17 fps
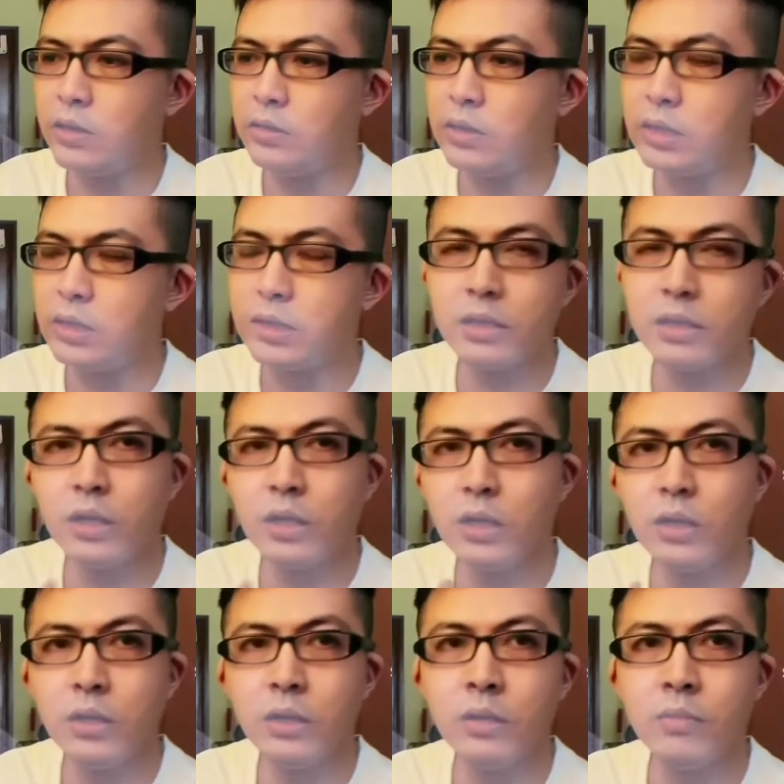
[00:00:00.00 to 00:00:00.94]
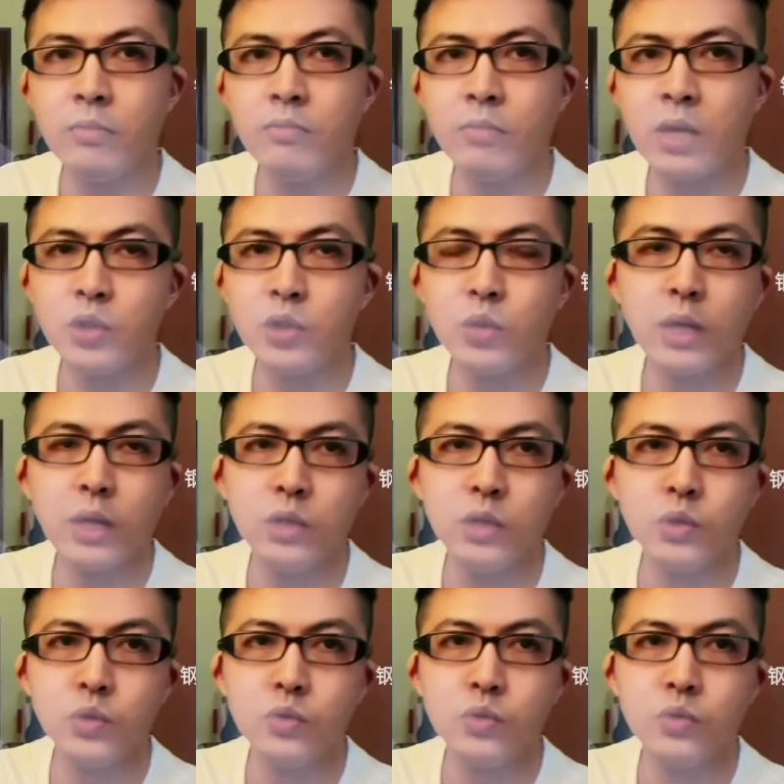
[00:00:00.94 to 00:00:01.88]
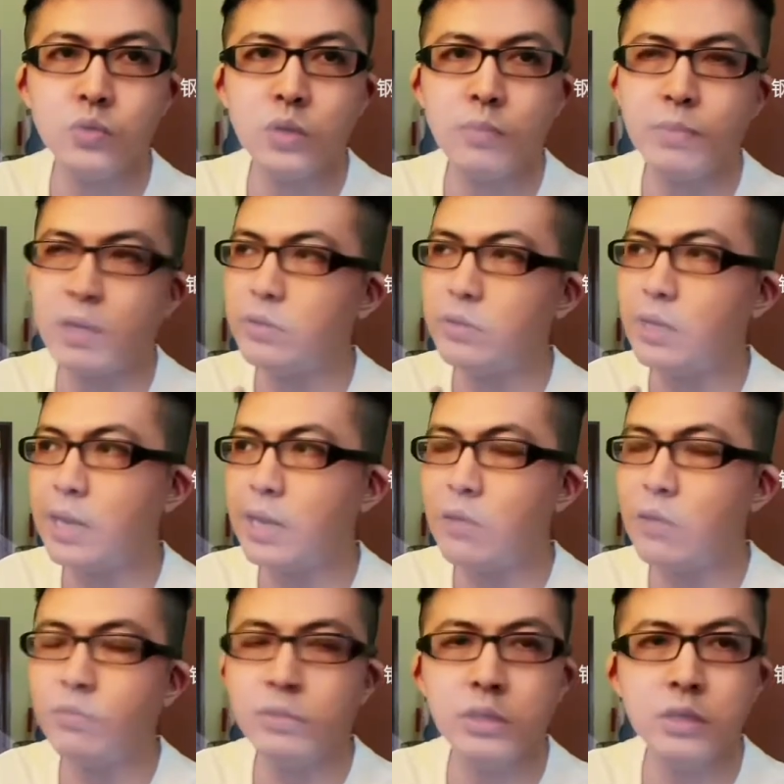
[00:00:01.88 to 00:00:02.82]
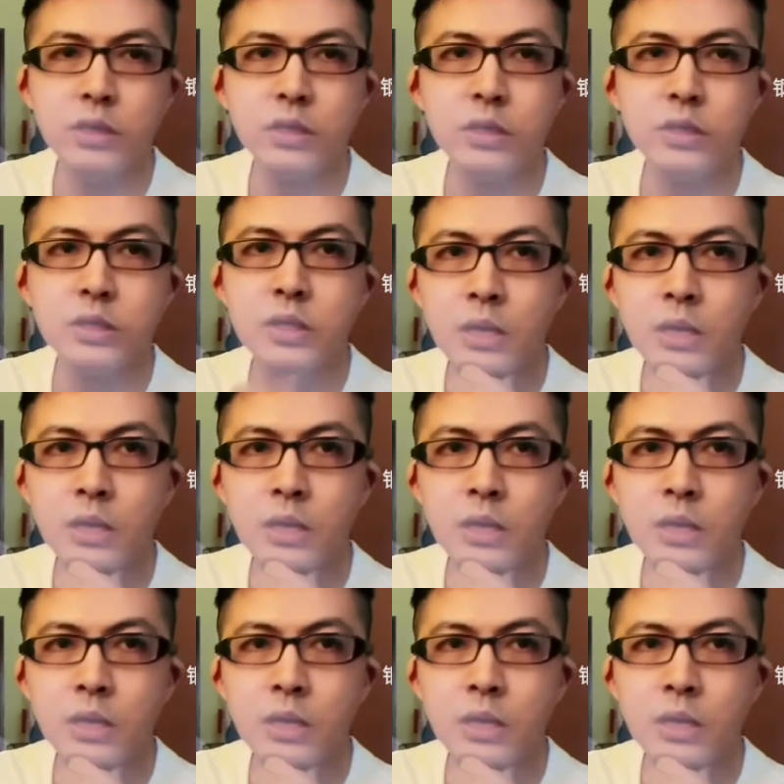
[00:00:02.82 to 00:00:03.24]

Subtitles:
there's nothing much you can do about the loudness